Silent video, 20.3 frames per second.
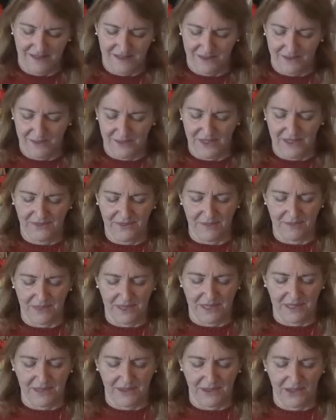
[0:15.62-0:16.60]
One of them
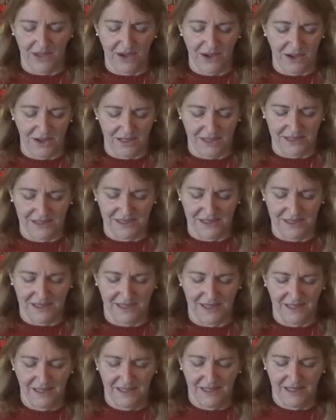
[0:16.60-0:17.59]
got lost,
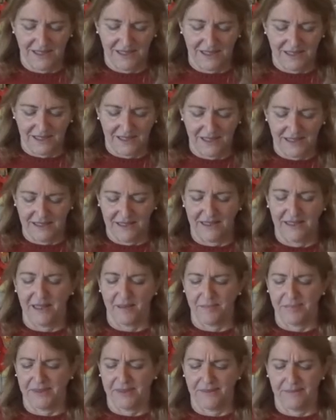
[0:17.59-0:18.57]
ended
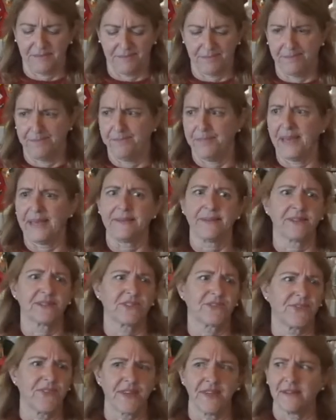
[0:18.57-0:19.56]
up in
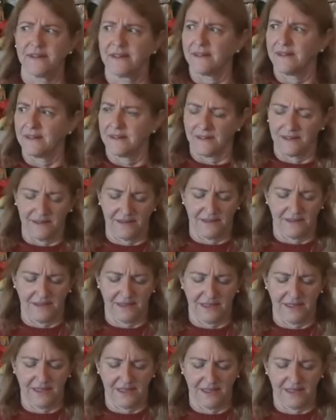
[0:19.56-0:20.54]
Bakersfield
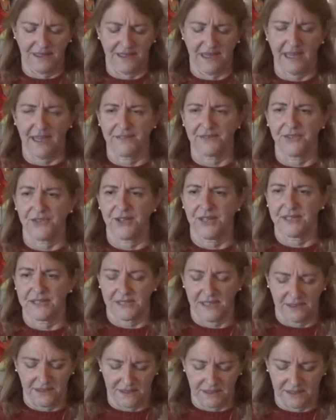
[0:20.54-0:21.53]
after they
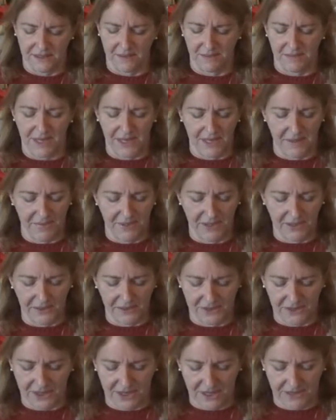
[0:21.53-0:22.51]
sent it to my
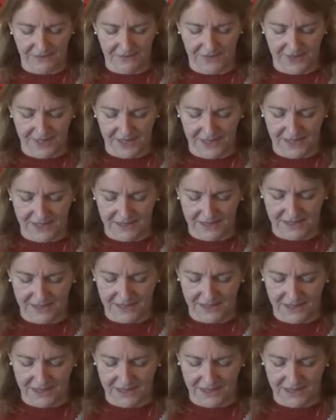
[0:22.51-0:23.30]
post office.